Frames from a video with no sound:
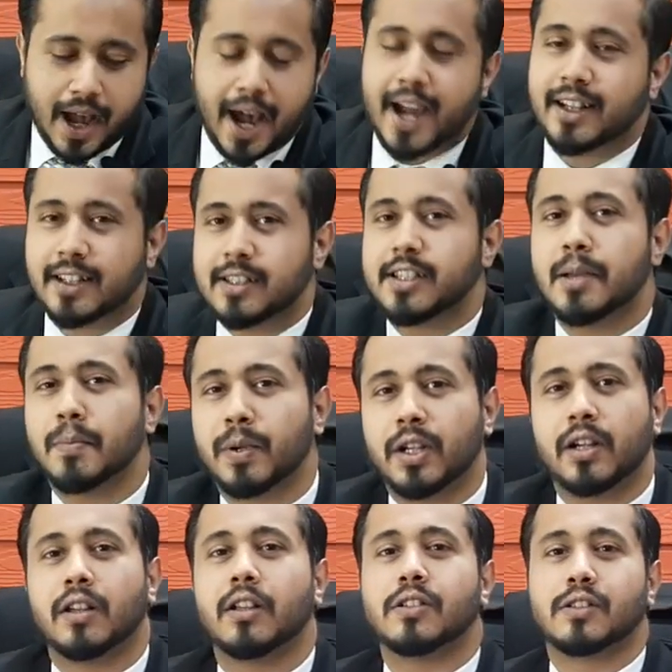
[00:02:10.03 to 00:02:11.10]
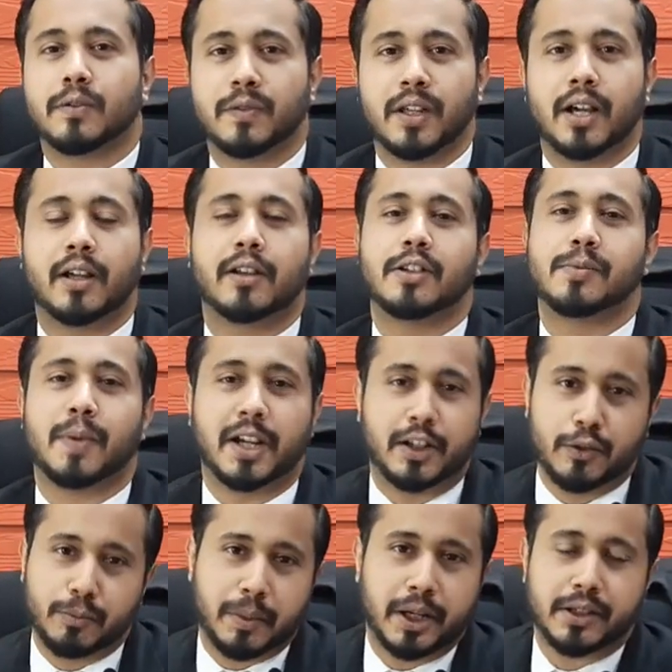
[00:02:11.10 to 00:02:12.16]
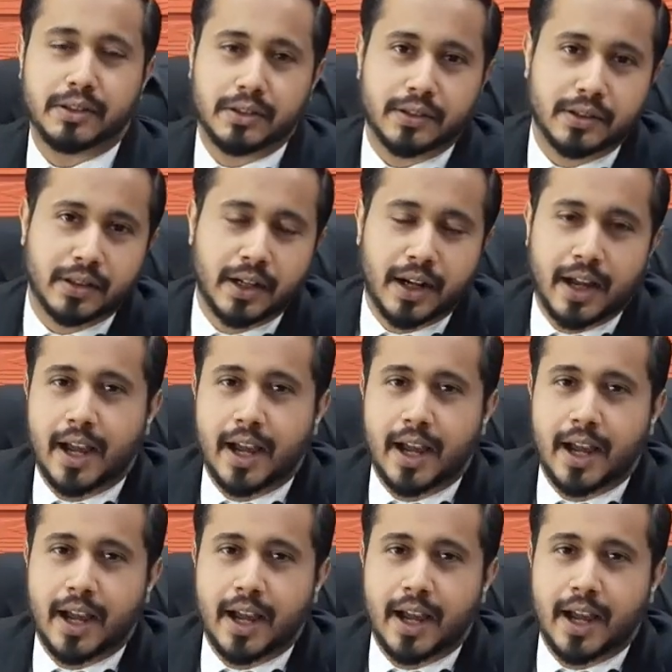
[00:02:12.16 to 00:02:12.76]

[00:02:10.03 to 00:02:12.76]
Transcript: and the same particulars of their respective parents.